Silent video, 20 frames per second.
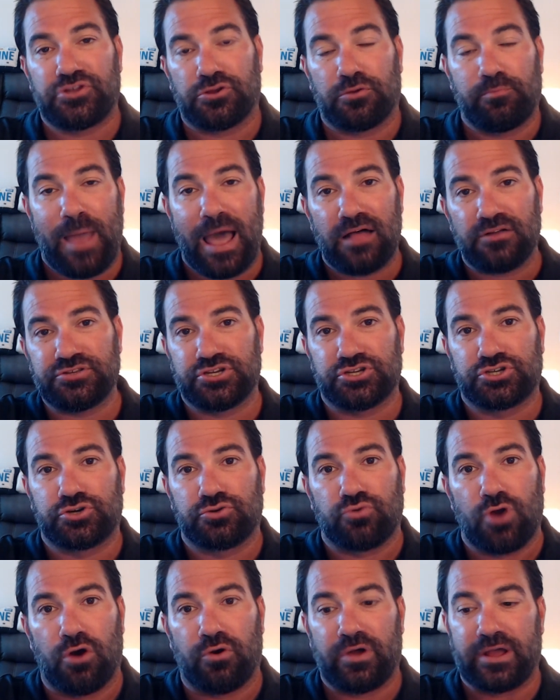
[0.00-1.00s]
So their balance is
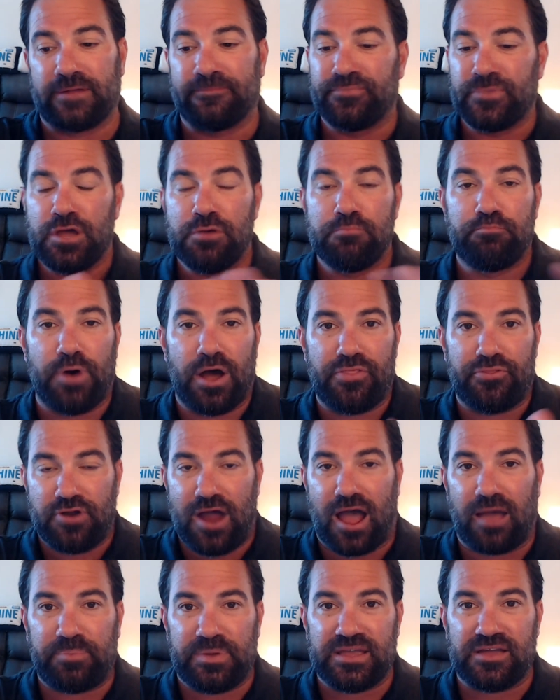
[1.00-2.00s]
growing, but they're
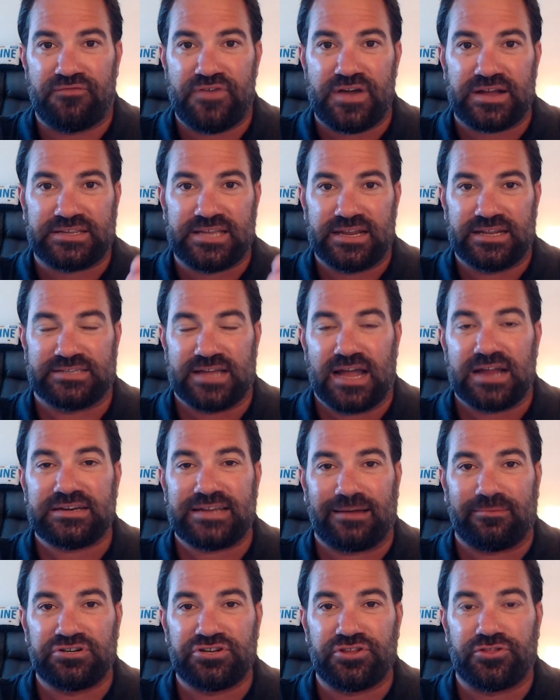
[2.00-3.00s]
not being evicted. It's not
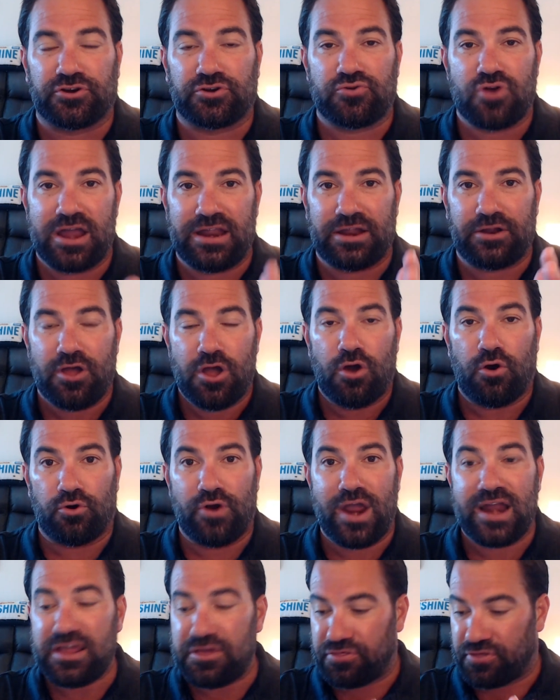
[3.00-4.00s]
damage to their credit or
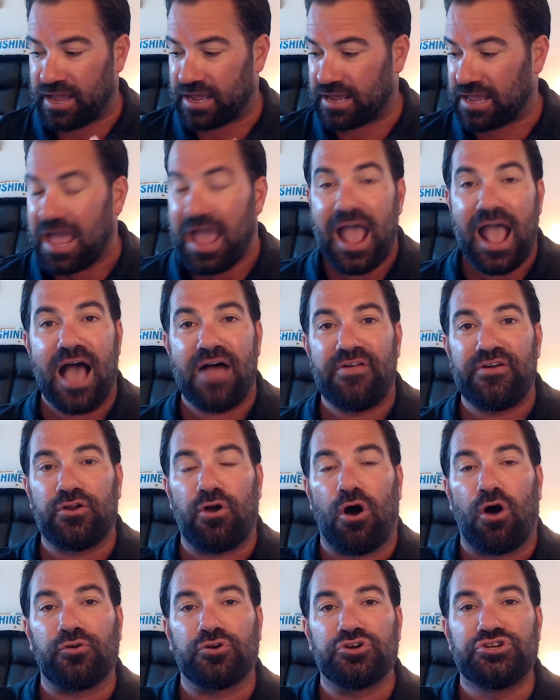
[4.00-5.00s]
anything. And then
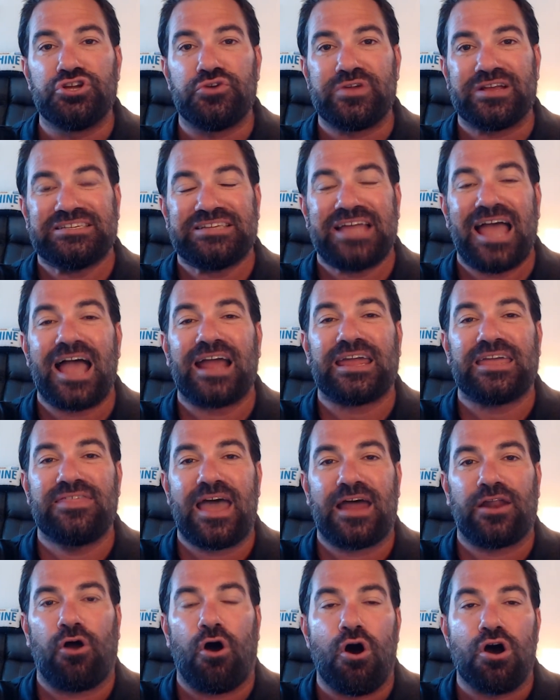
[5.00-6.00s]
all they're doing is tacking
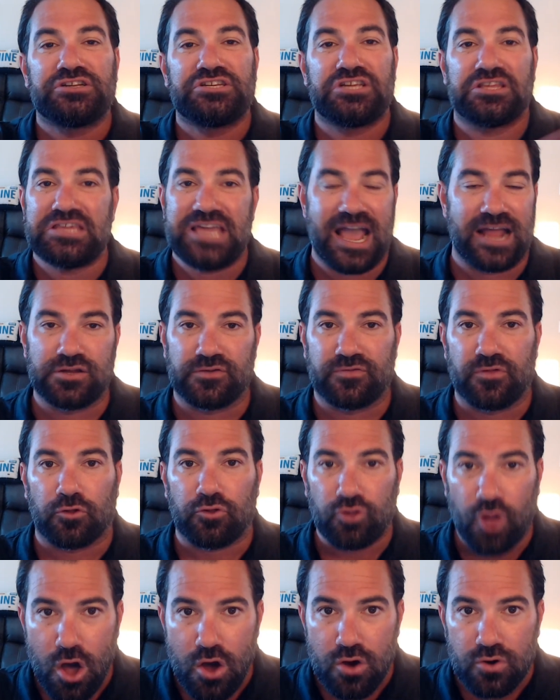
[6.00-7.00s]
that onto the end of the
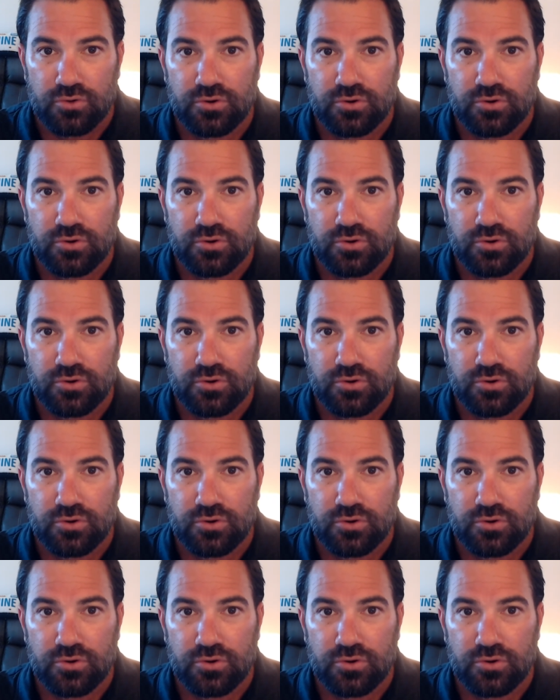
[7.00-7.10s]
loan.